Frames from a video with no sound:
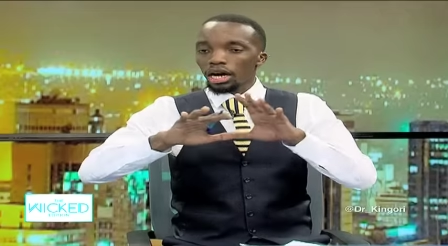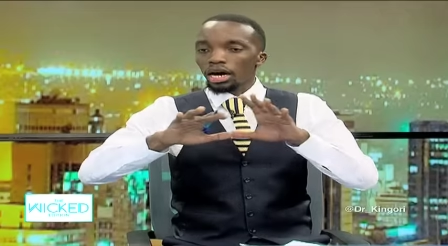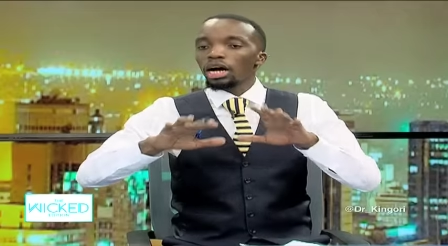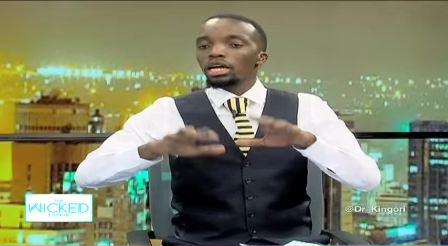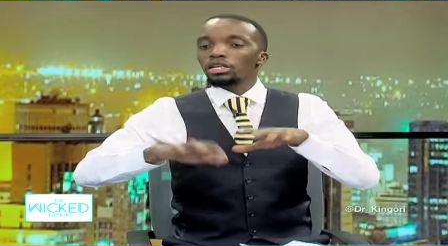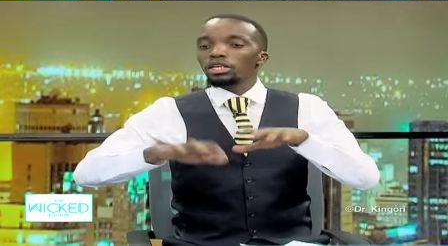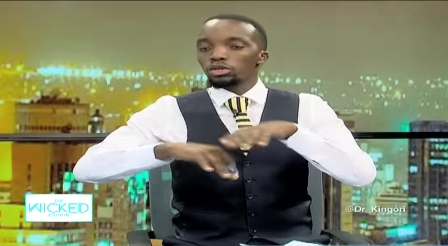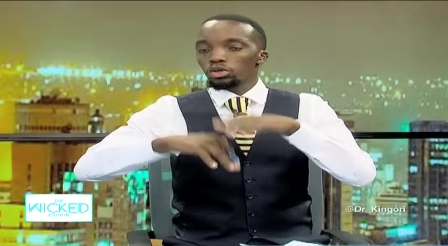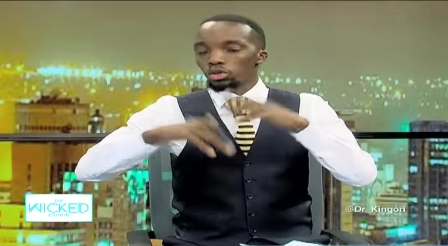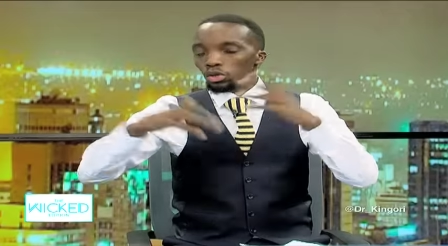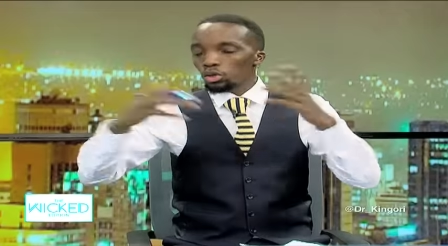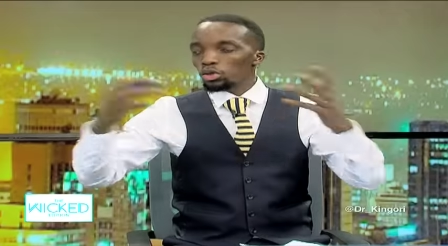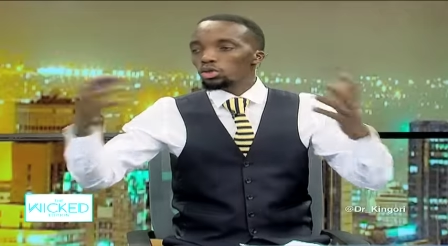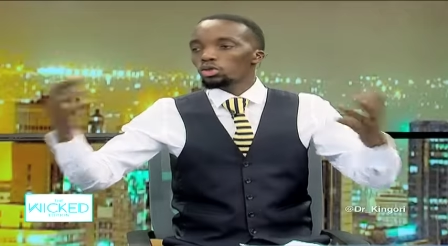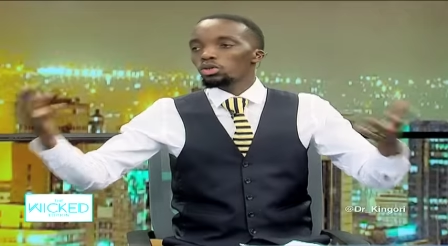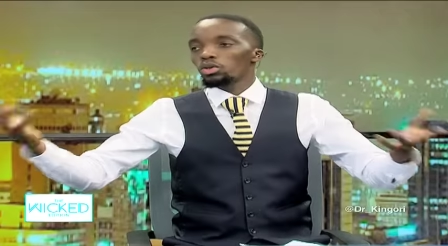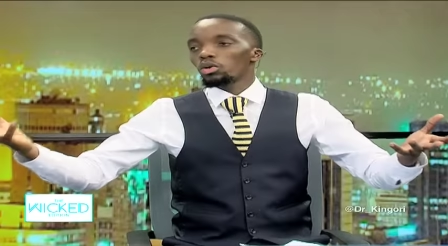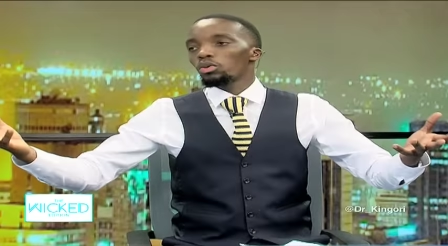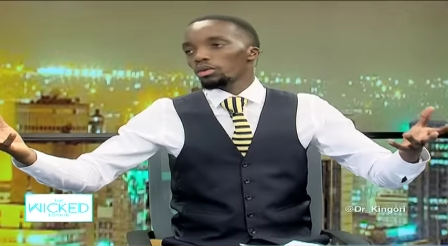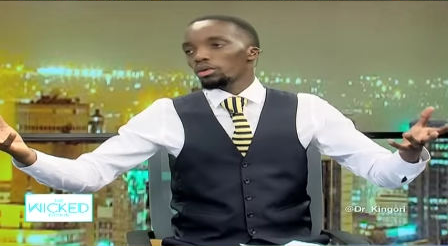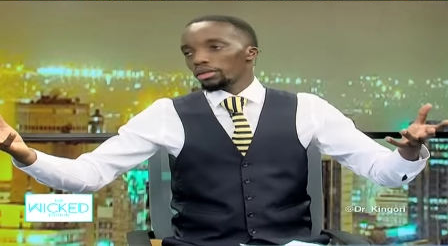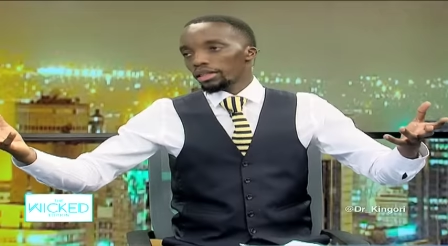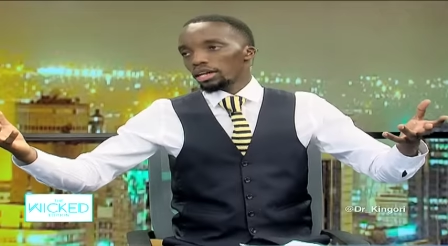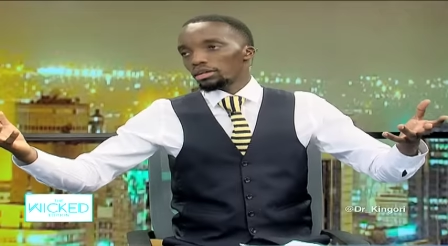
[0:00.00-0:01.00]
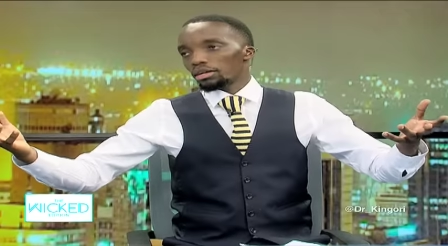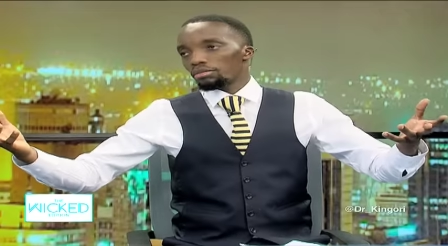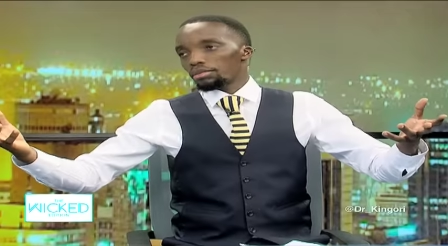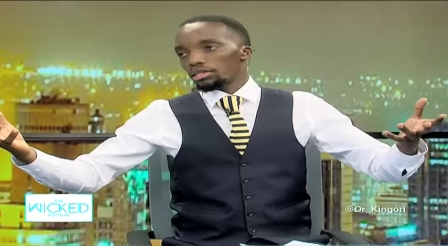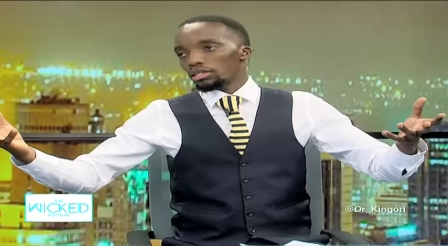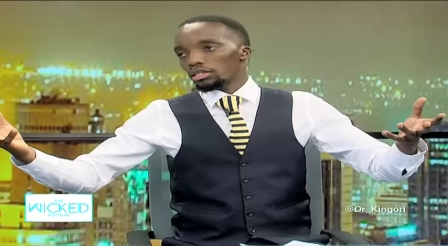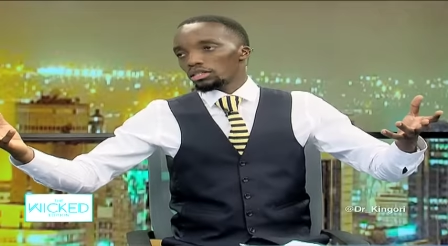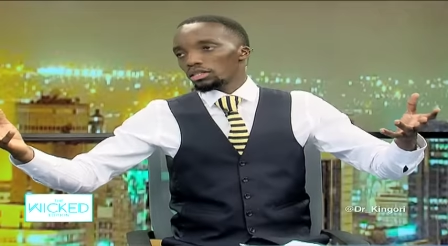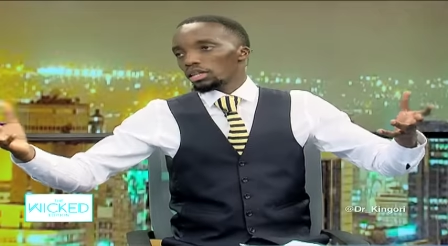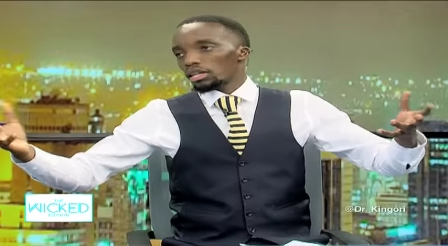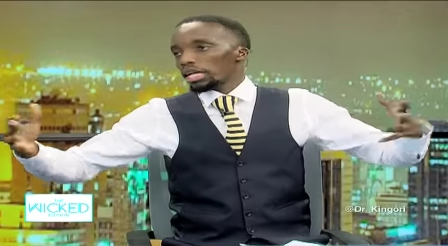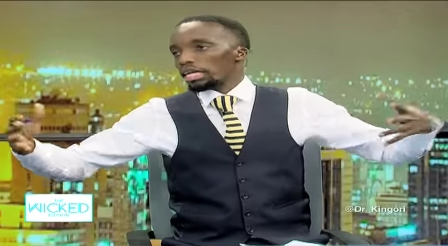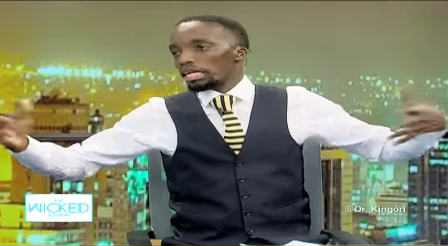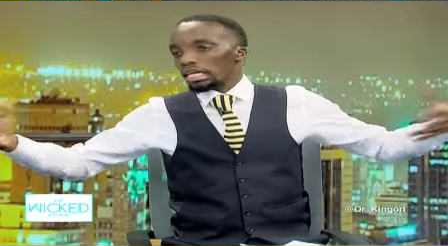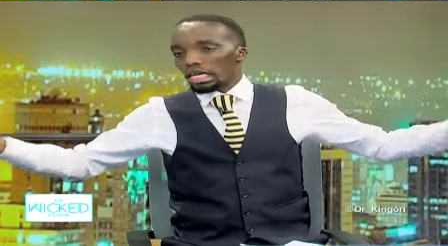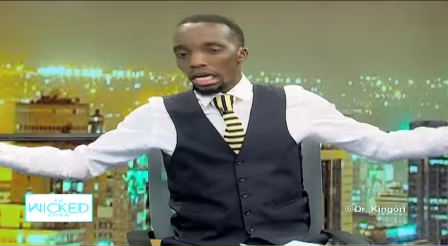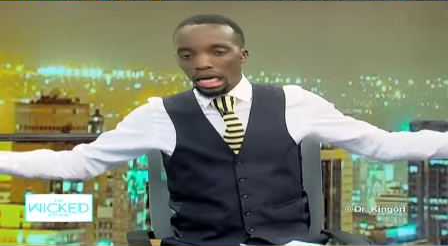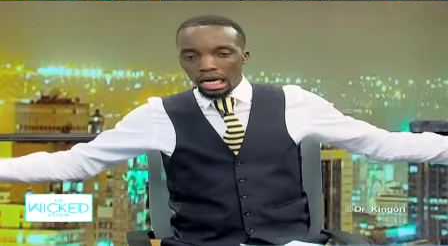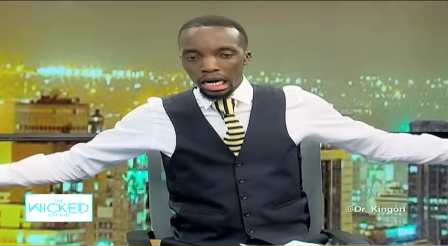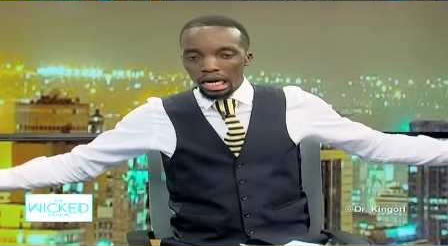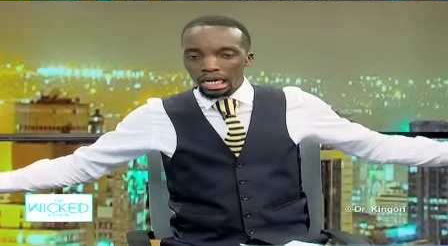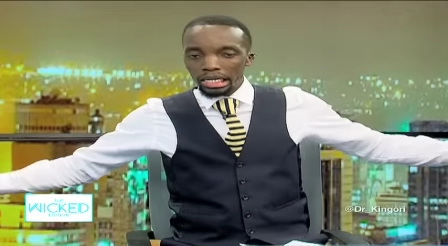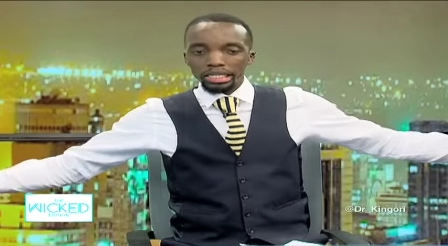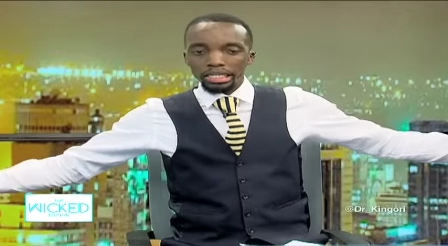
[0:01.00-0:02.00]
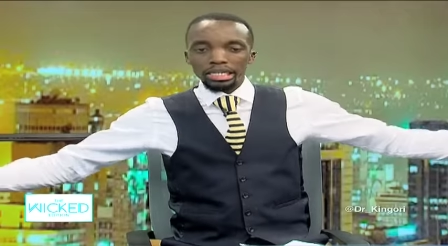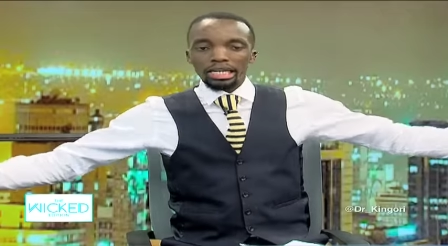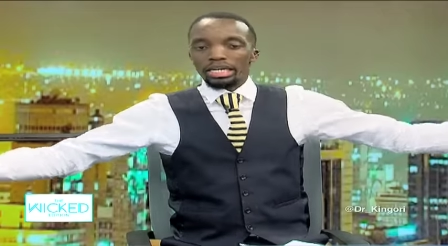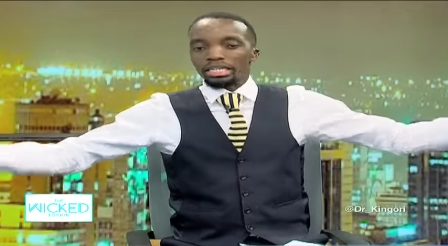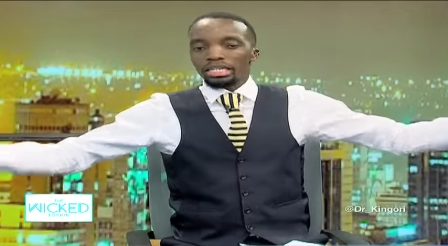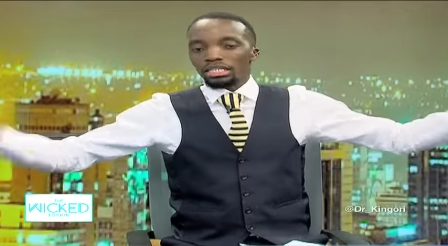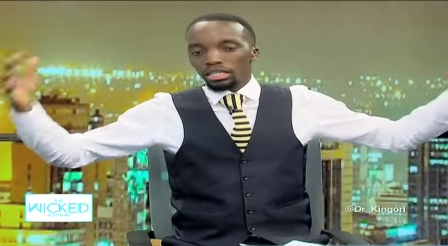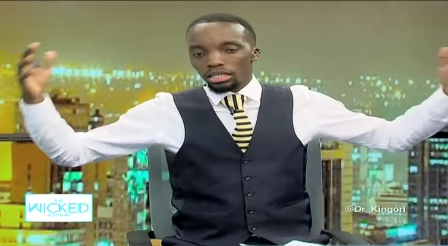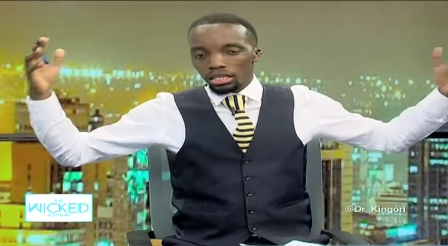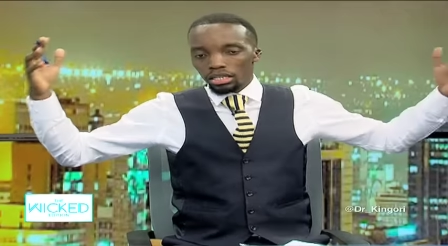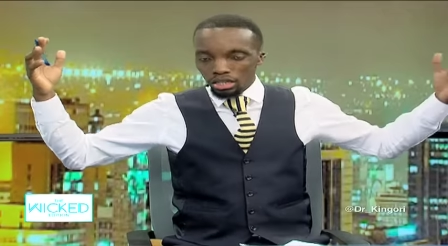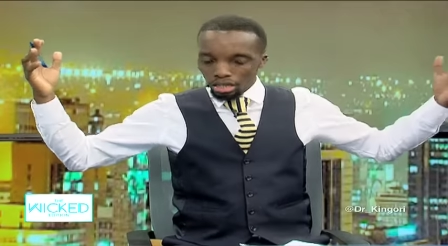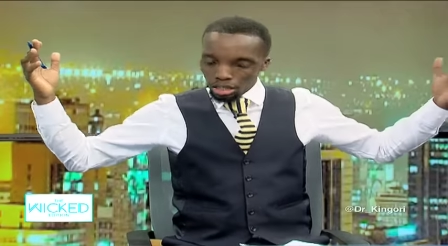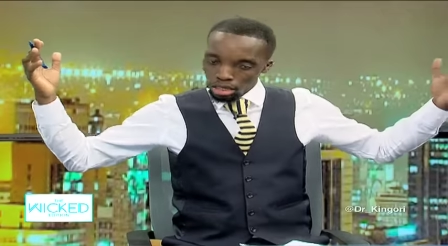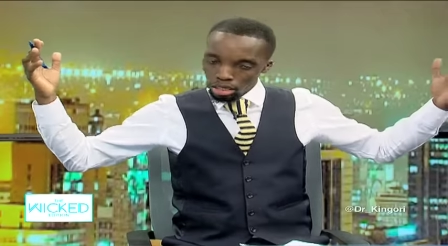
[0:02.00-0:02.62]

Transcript: you know what that means. Like, ni aje,